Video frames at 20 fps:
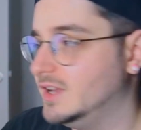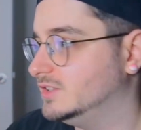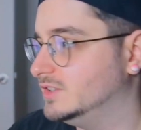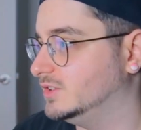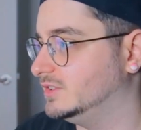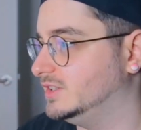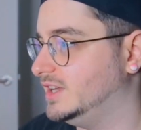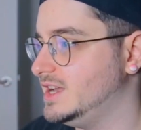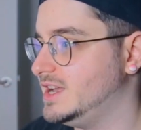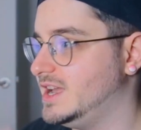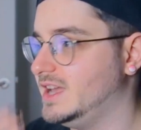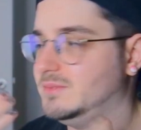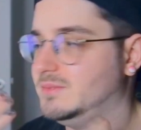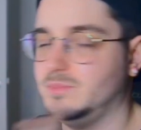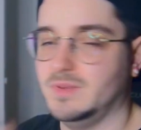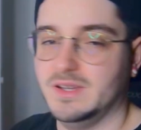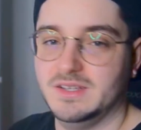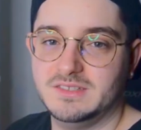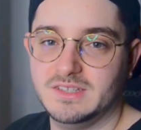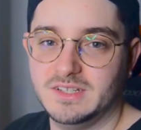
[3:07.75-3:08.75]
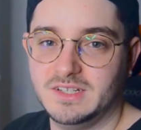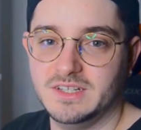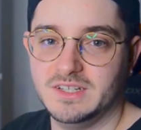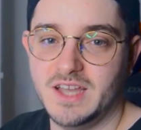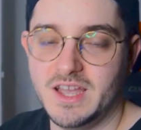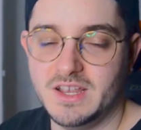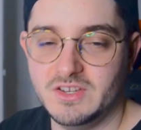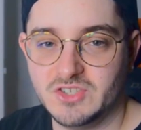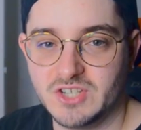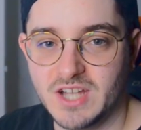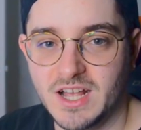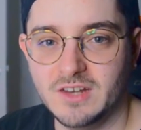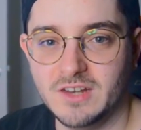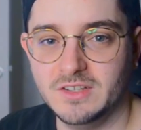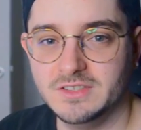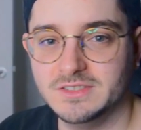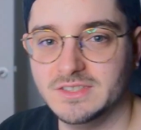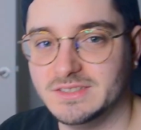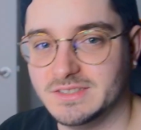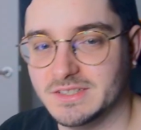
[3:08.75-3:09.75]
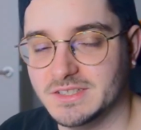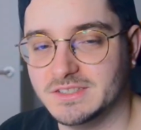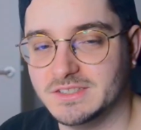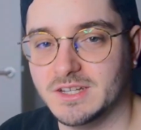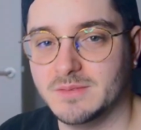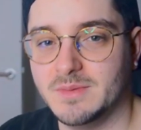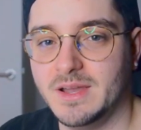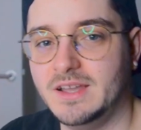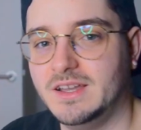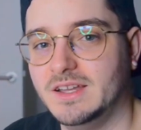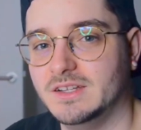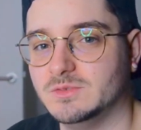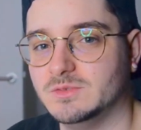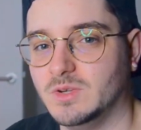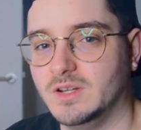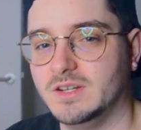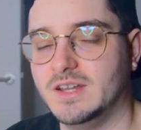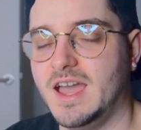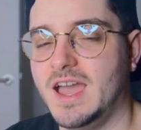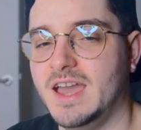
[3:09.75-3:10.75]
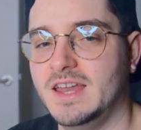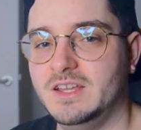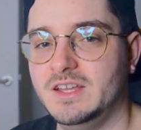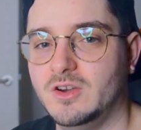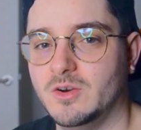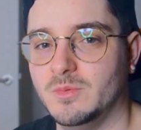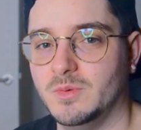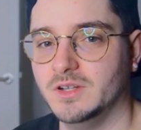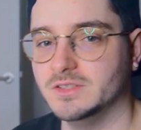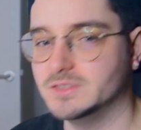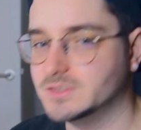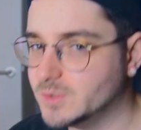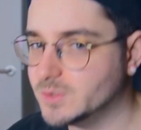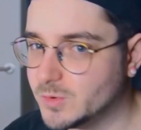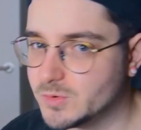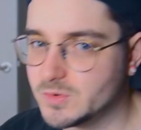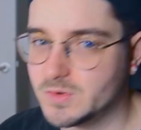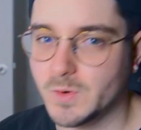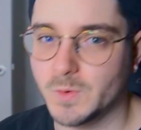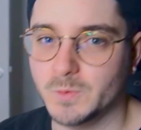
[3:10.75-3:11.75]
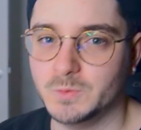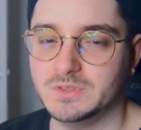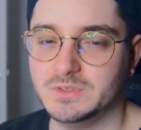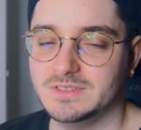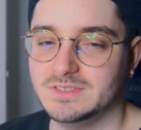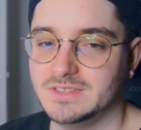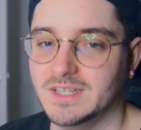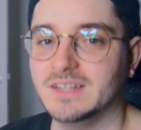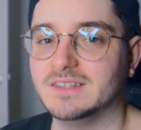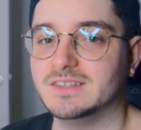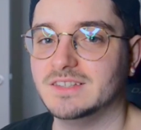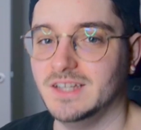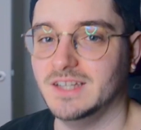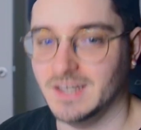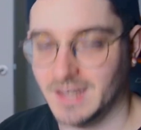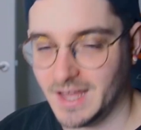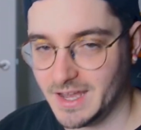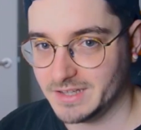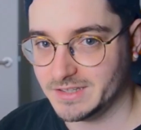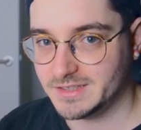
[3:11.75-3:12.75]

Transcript: so they get basically a shell on the system and can run any command or code that they like.